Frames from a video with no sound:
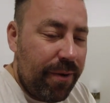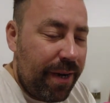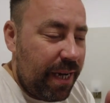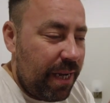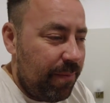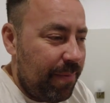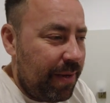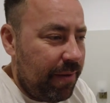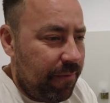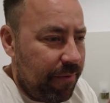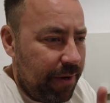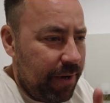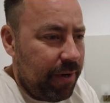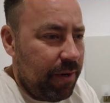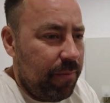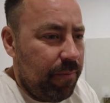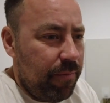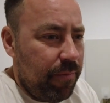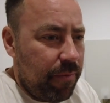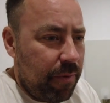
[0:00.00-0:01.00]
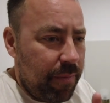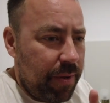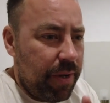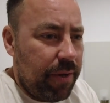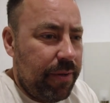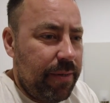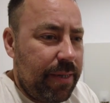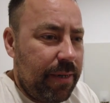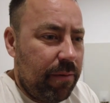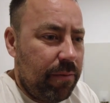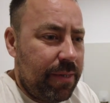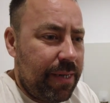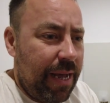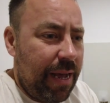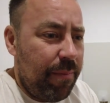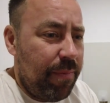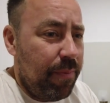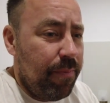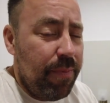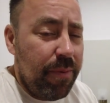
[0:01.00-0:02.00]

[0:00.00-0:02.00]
recommend filling up from a hotel tap.